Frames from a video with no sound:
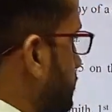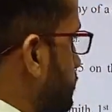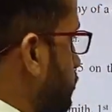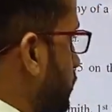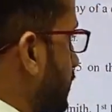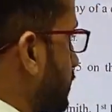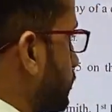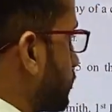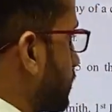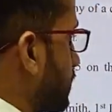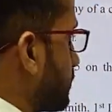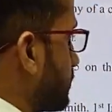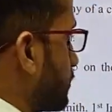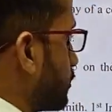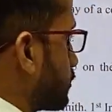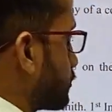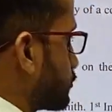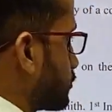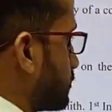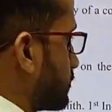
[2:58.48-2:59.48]
this $1 may
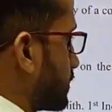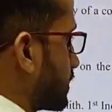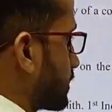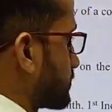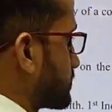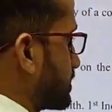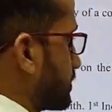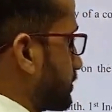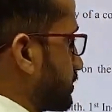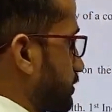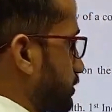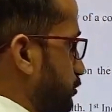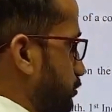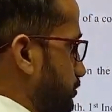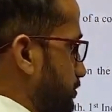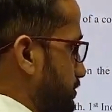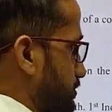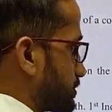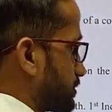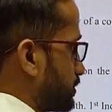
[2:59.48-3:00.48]
also become 70
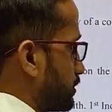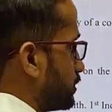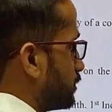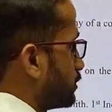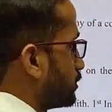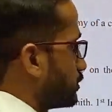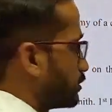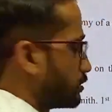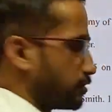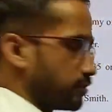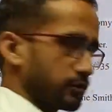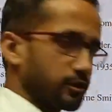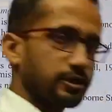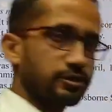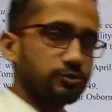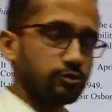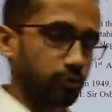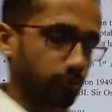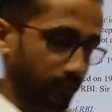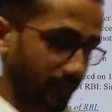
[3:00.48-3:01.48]
rupees. Okay,
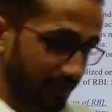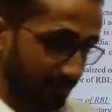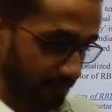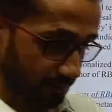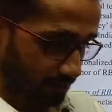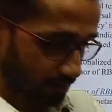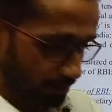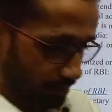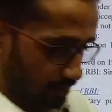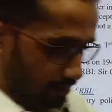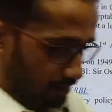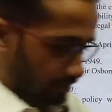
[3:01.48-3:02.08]
so when